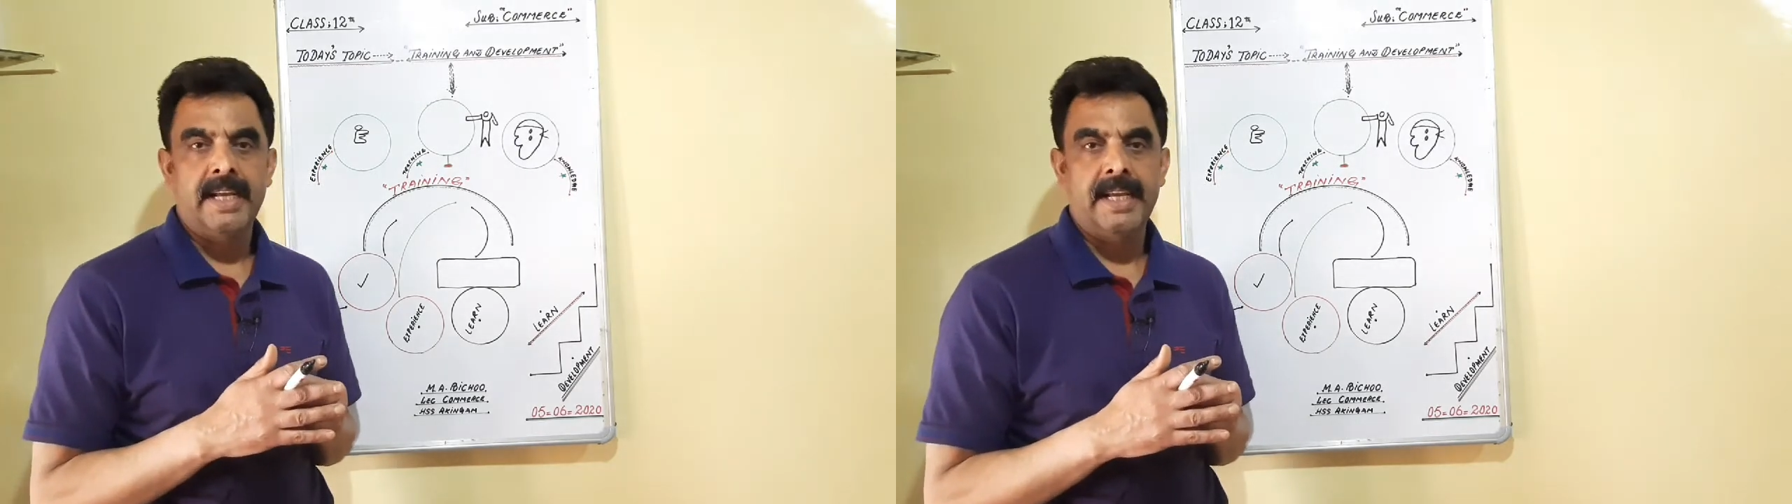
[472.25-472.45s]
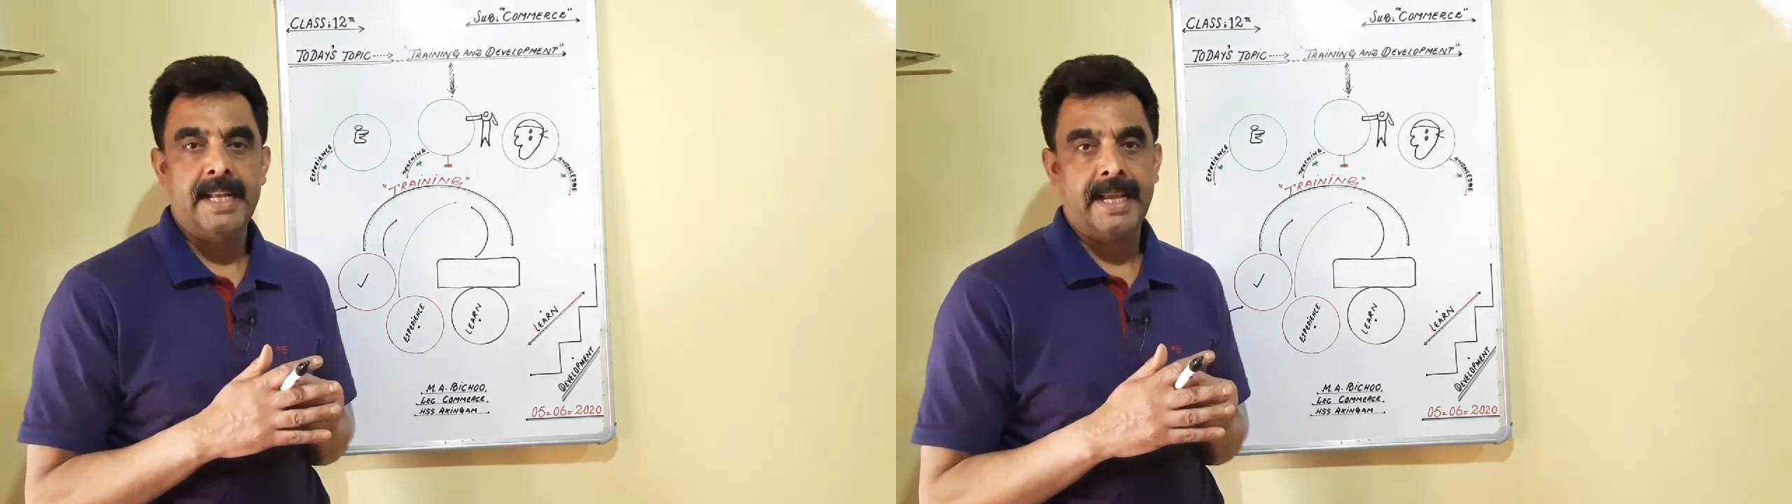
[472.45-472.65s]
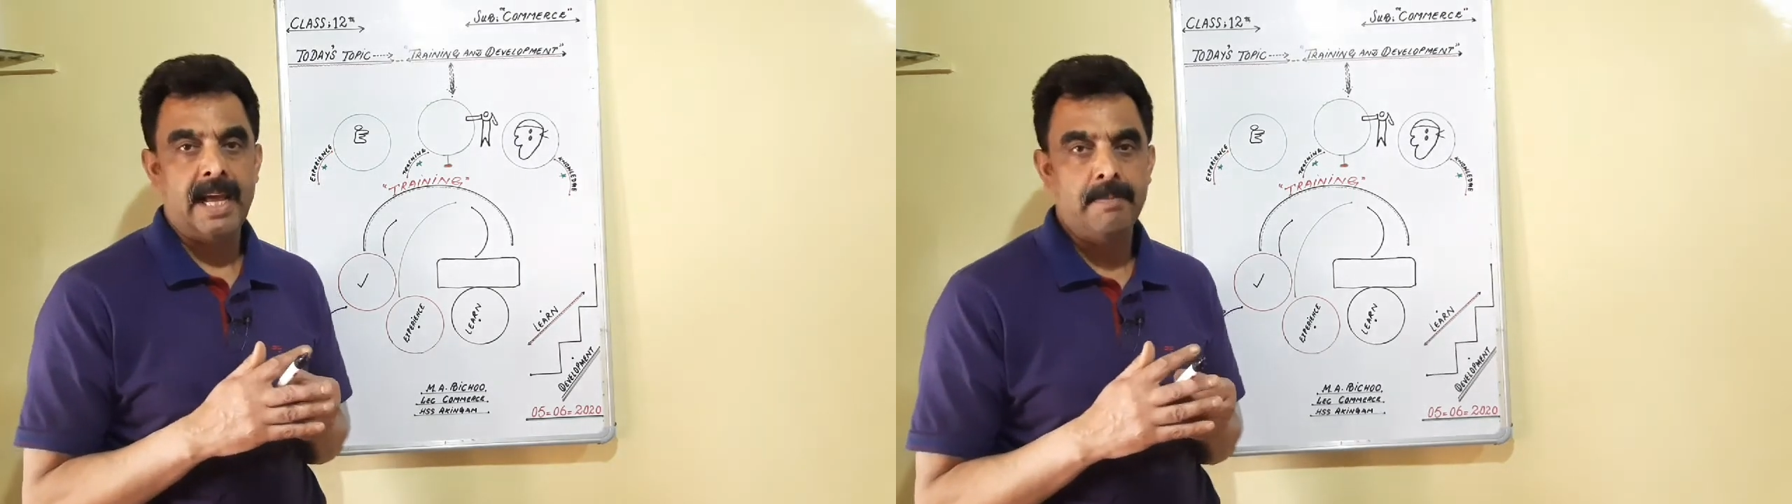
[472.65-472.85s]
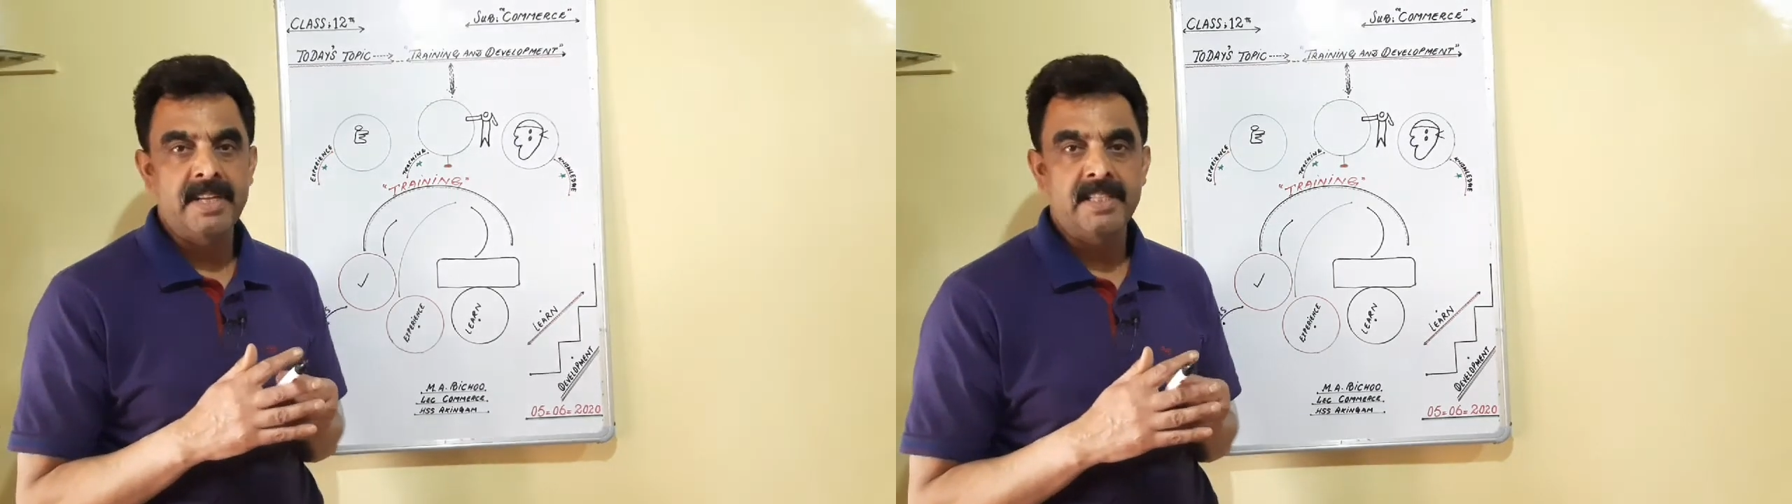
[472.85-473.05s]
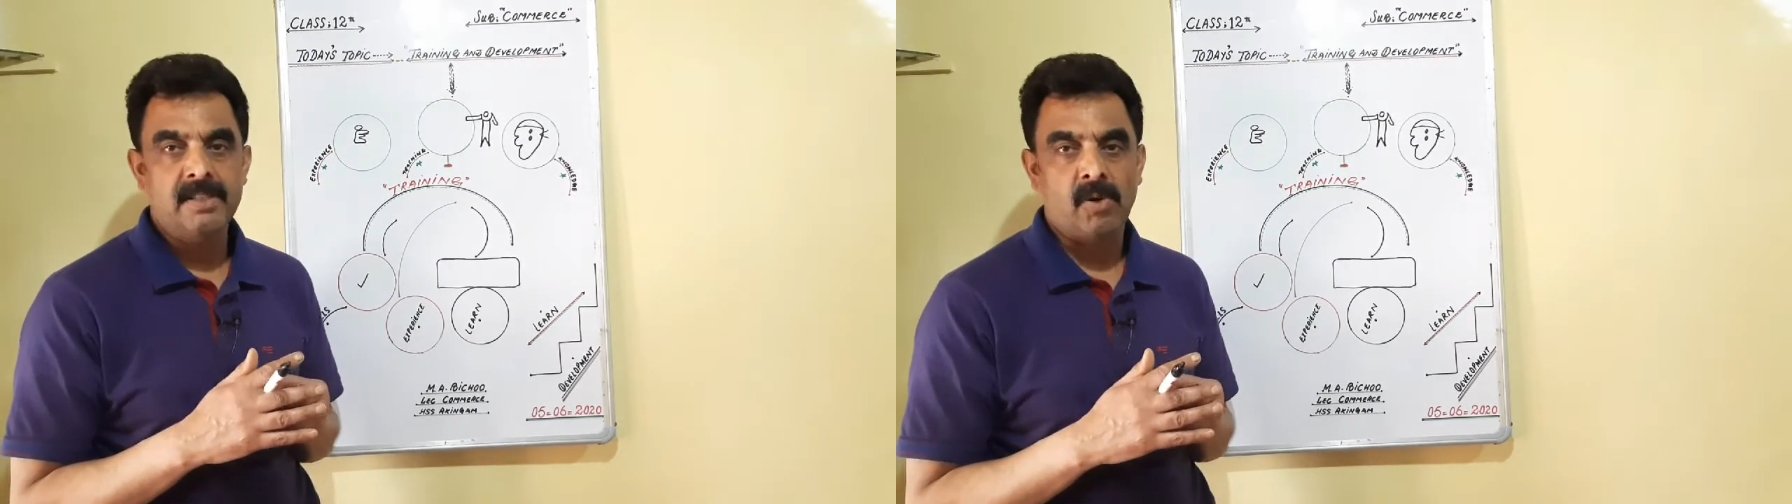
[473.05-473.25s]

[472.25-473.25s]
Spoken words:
in a cabins